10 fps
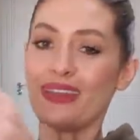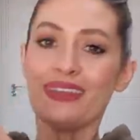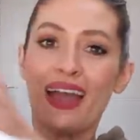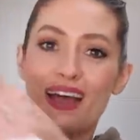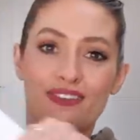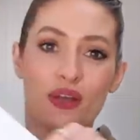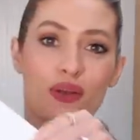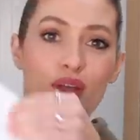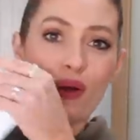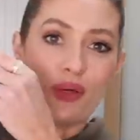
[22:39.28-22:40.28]
Yeah, so
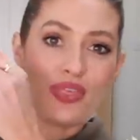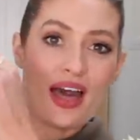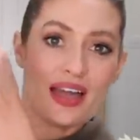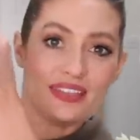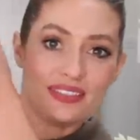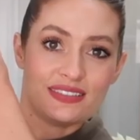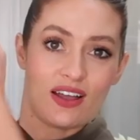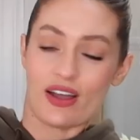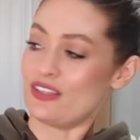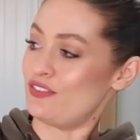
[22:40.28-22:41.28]
look, that is the
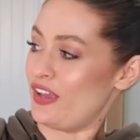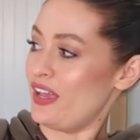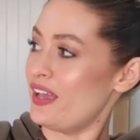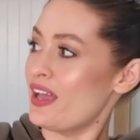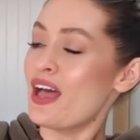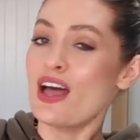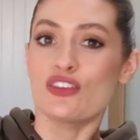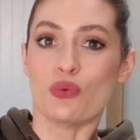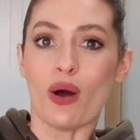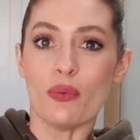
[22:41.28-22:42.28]
size of it.
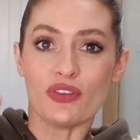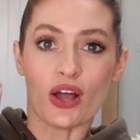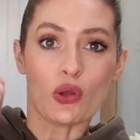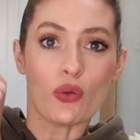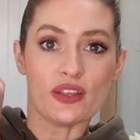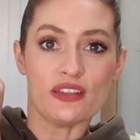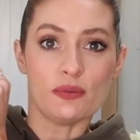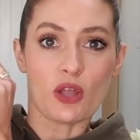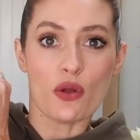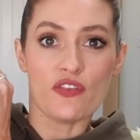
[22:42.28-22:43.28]
So I got these
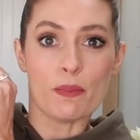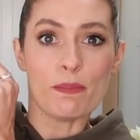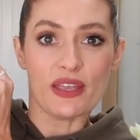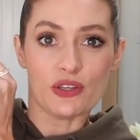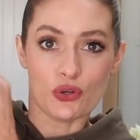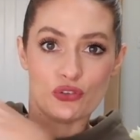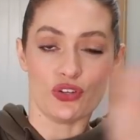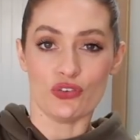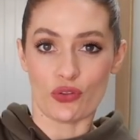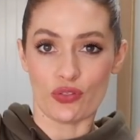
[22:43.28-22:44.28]
to go over the big
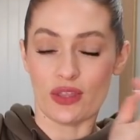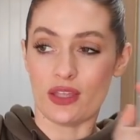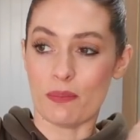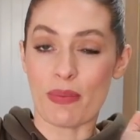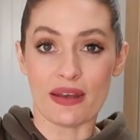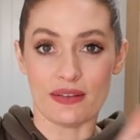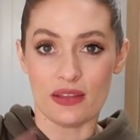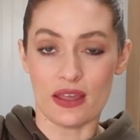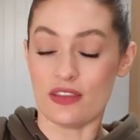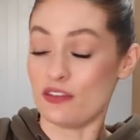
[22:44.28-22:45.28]
cushions on the bed
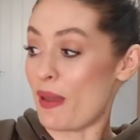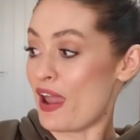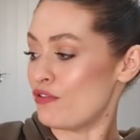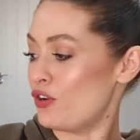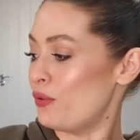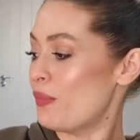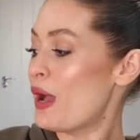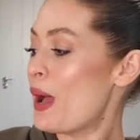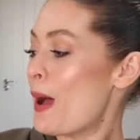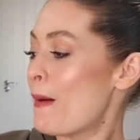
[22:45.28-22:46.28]
in the spare room,
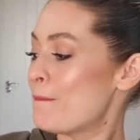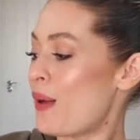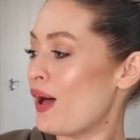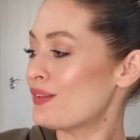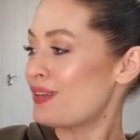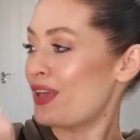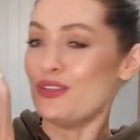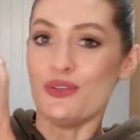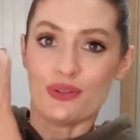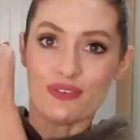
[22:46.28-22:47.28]
but
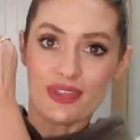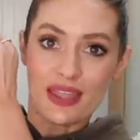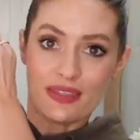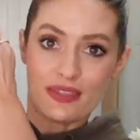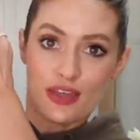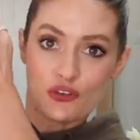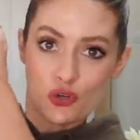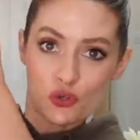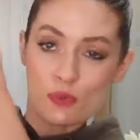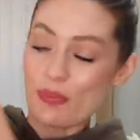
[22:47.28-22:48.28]
you can see that they're
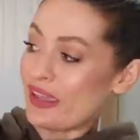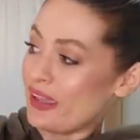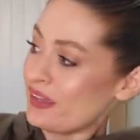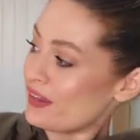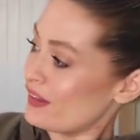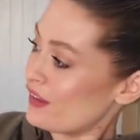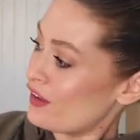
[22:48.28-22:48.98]
too big,